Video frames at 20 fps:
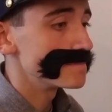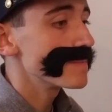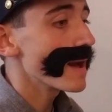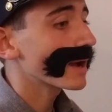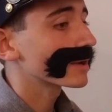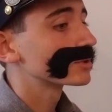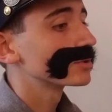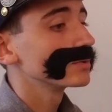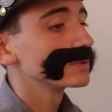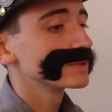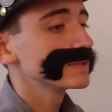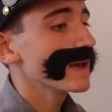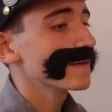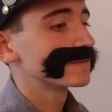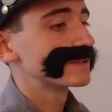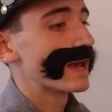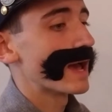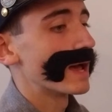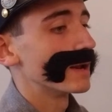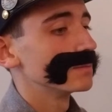back to his
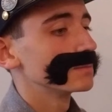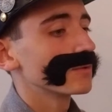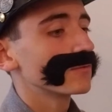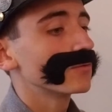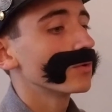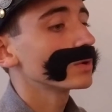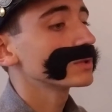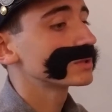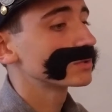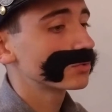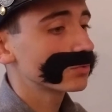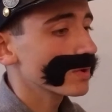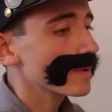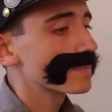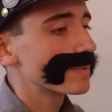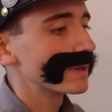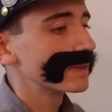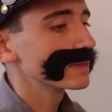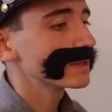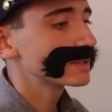left hand before
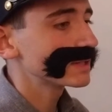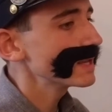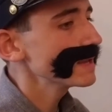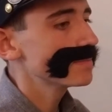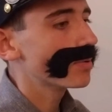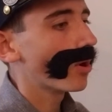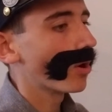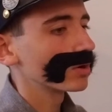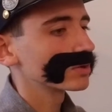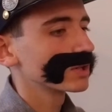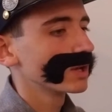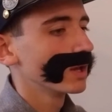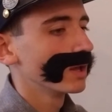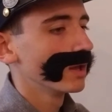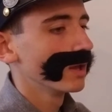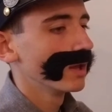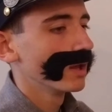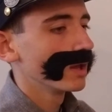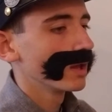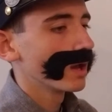gripping the teapot.
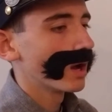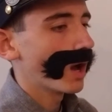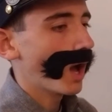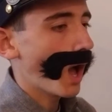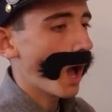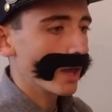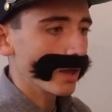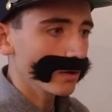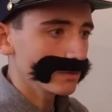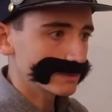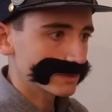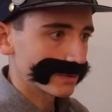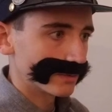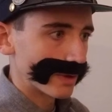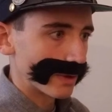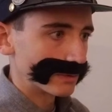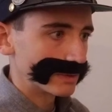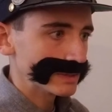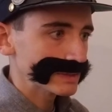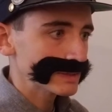I also
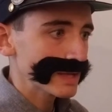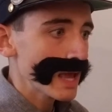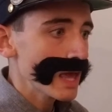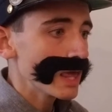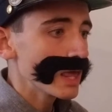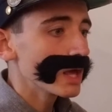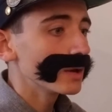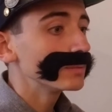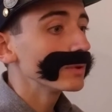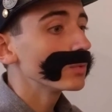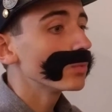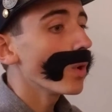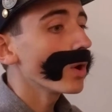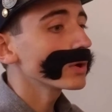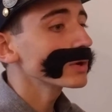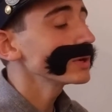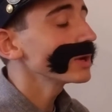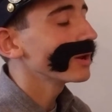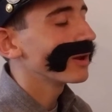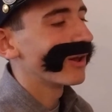noticed he'll be
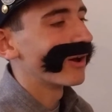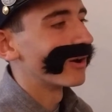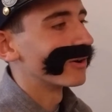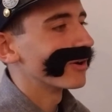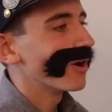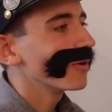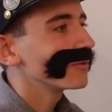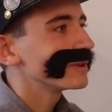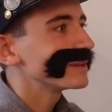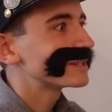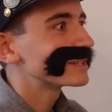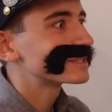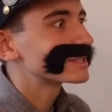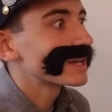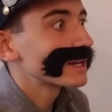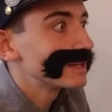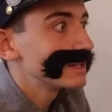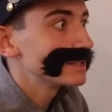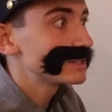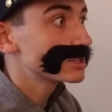walking along only to
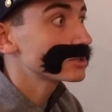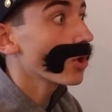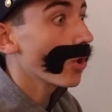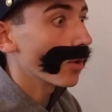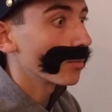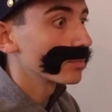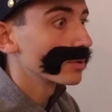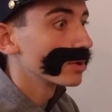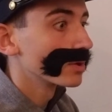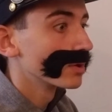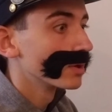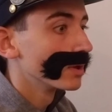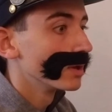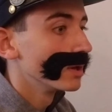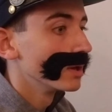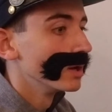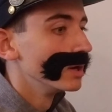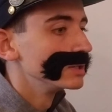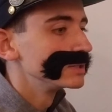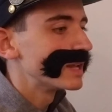suddenly stop,
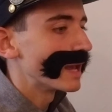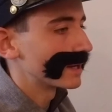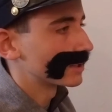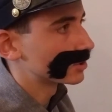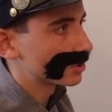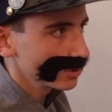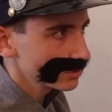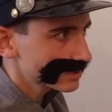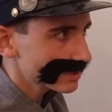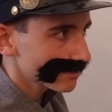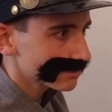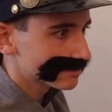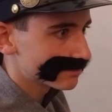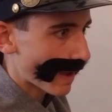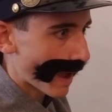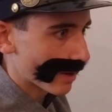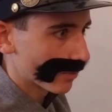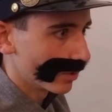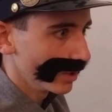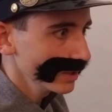take 2 steps
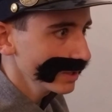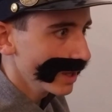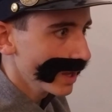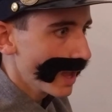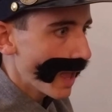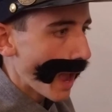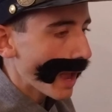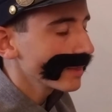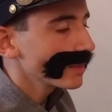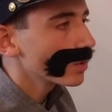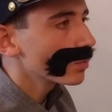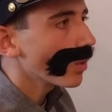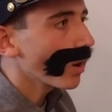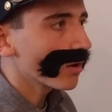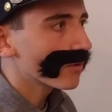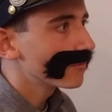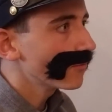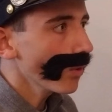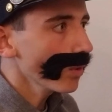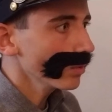backward, and then
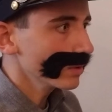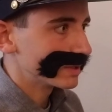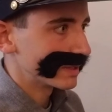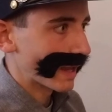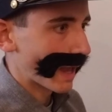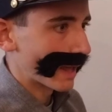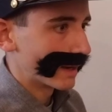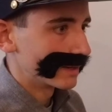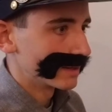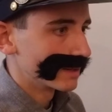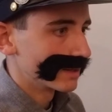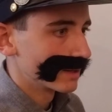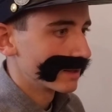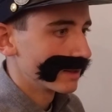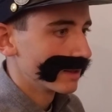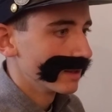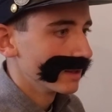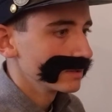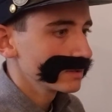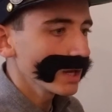walk forward again.
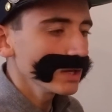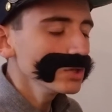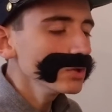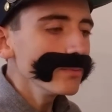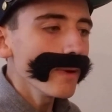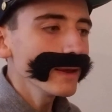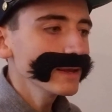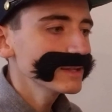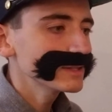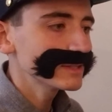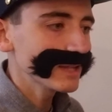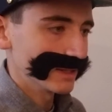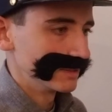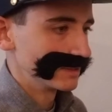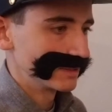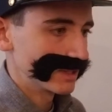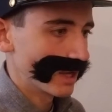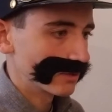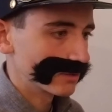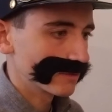Can you make
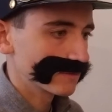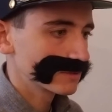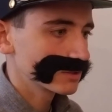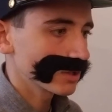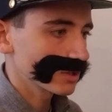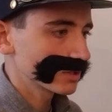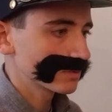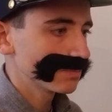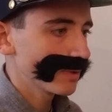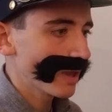sense out of such